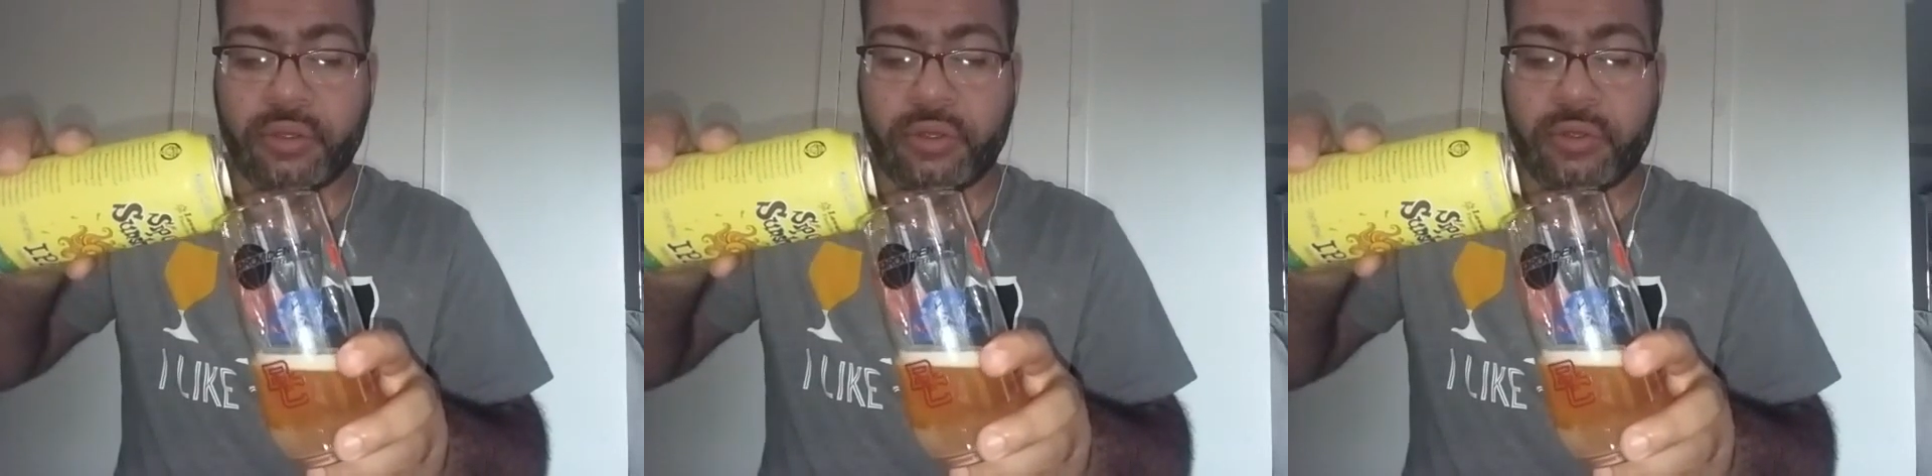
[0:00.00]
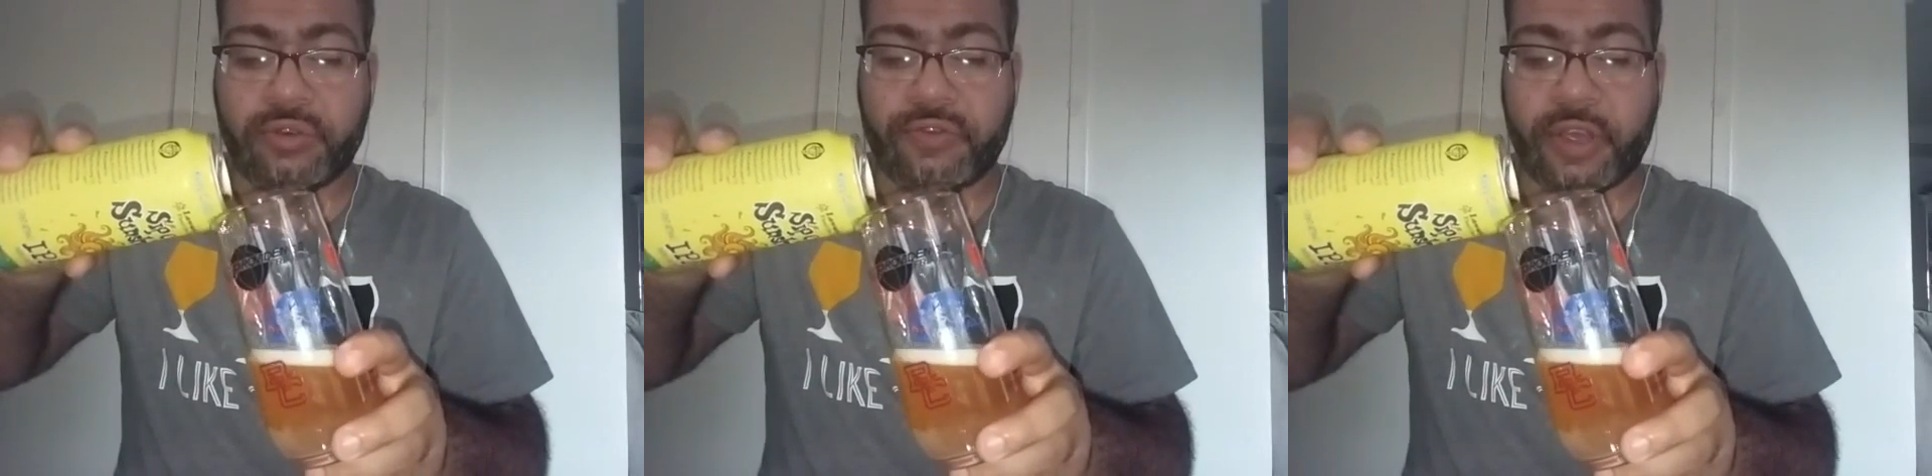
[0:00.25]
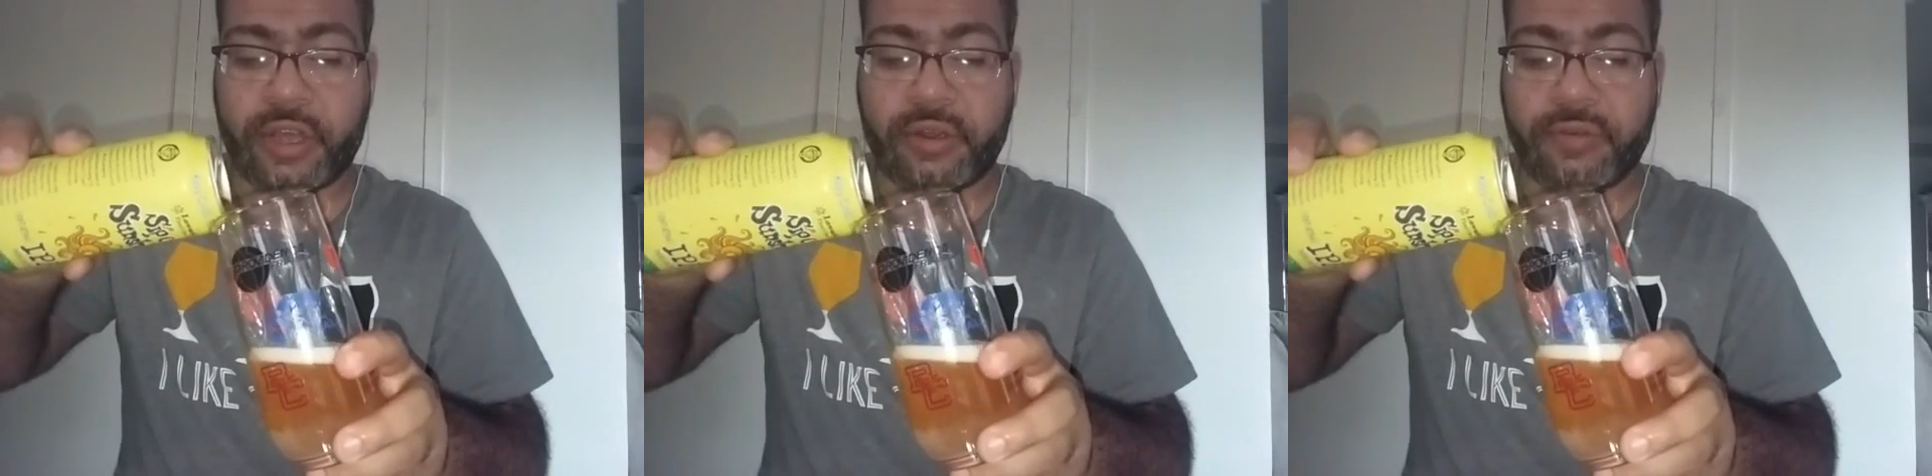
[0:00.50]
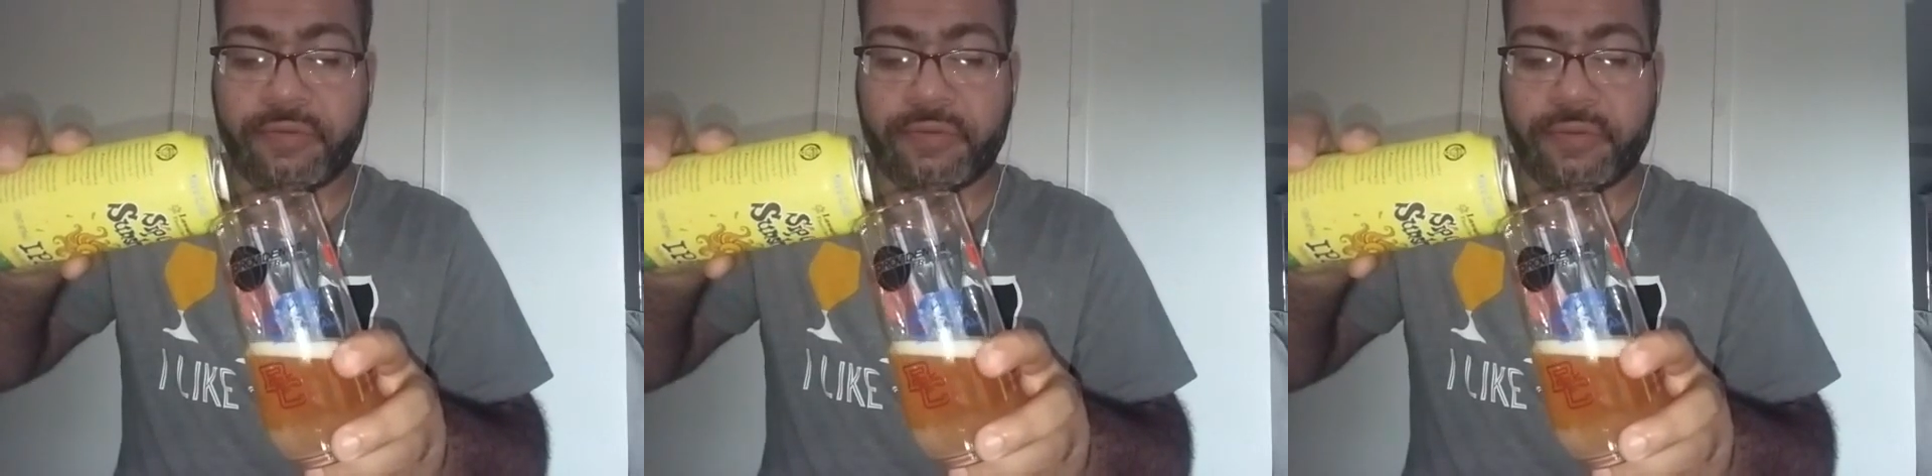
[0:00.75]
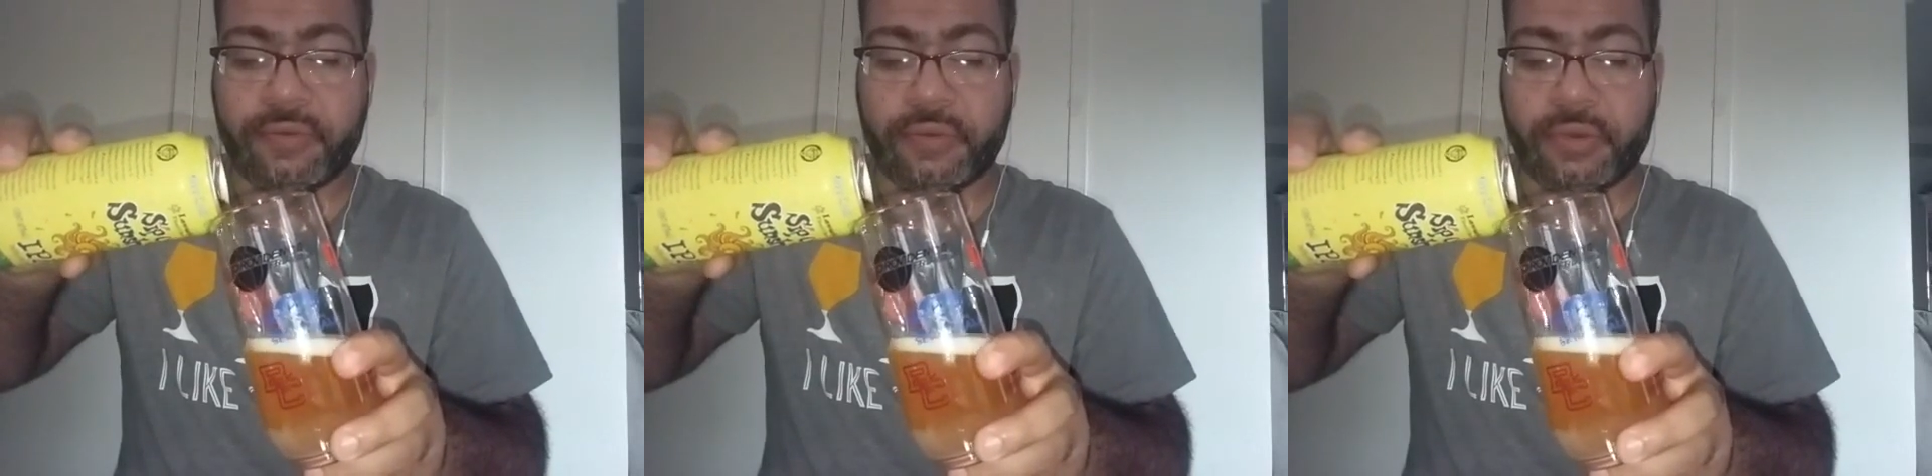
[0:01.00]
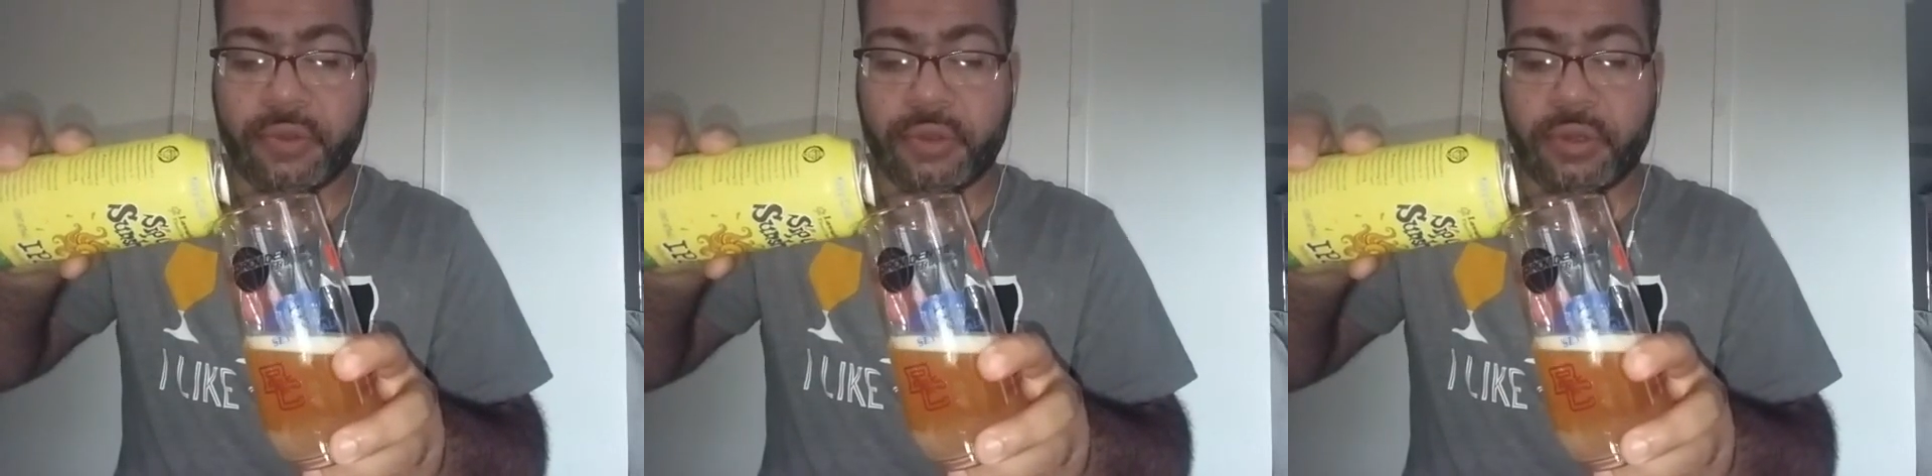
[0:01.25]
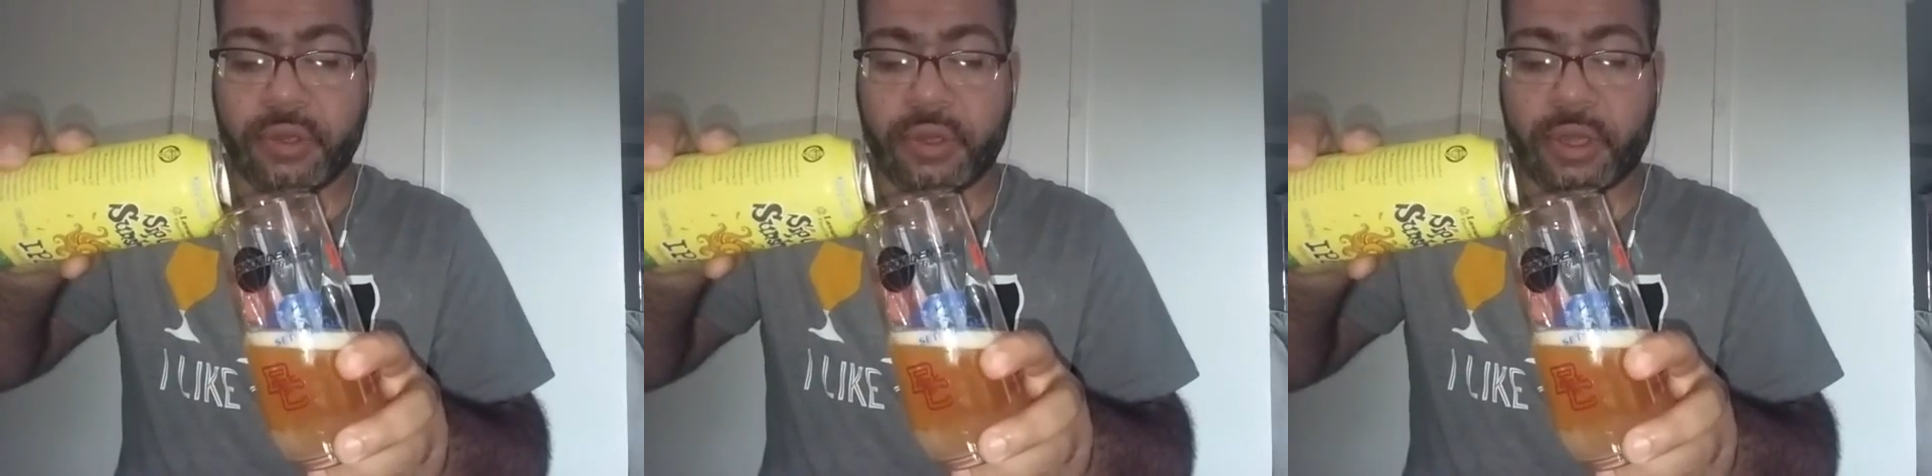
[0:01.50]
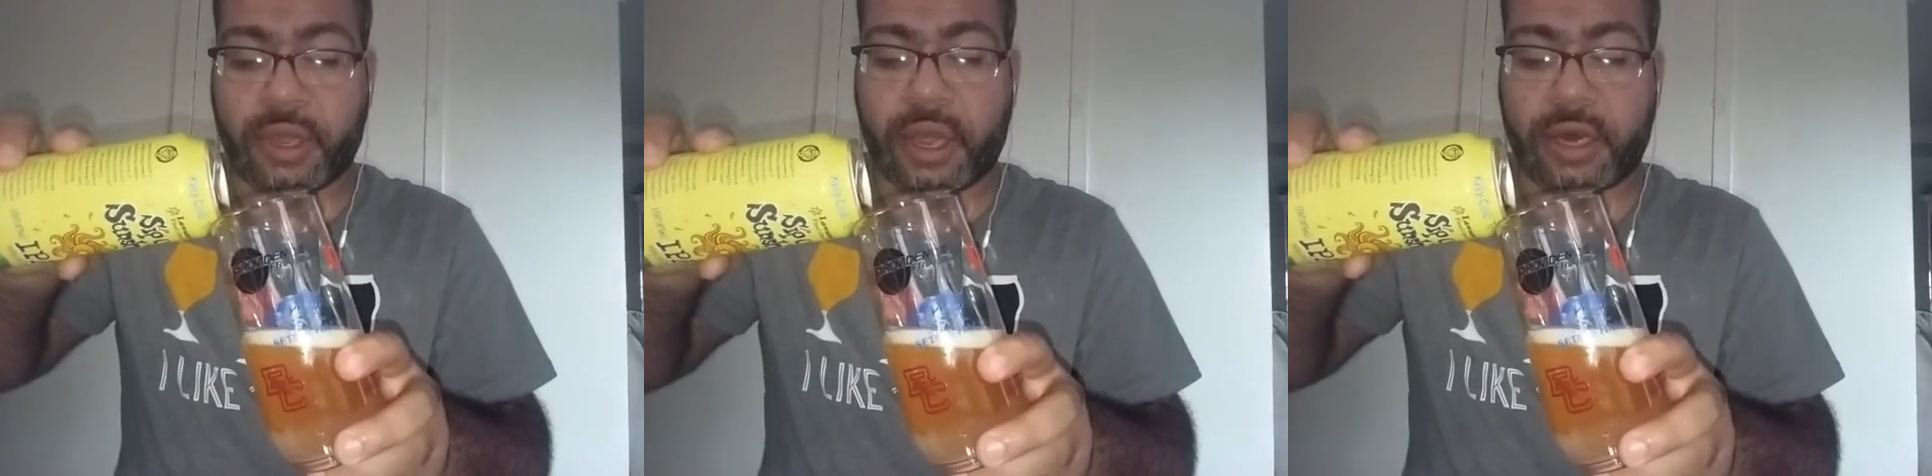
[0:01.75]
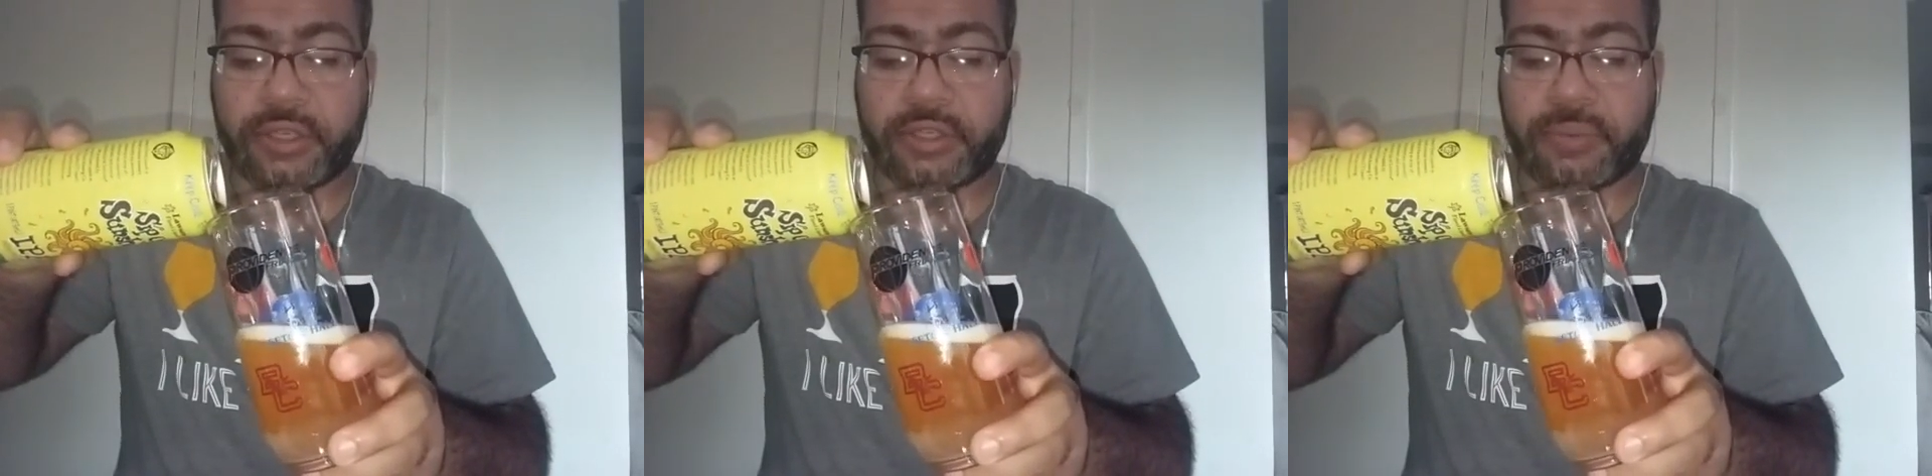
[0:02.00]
huge fan of college